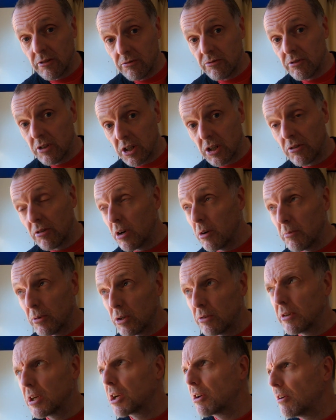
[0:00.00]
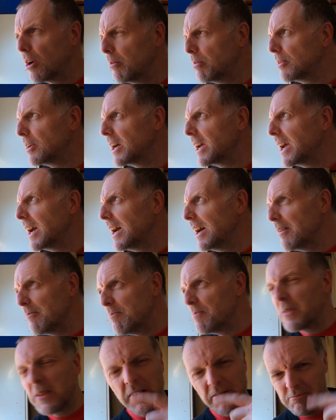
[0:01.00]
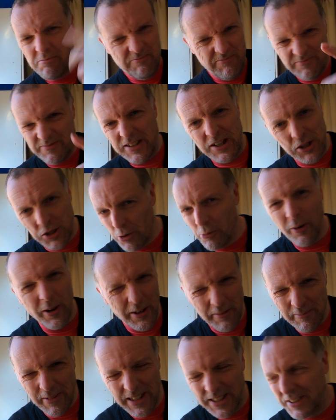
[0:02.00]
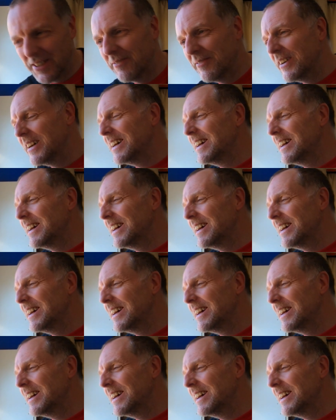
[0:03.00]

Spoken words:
recuperate it. You know what I mean?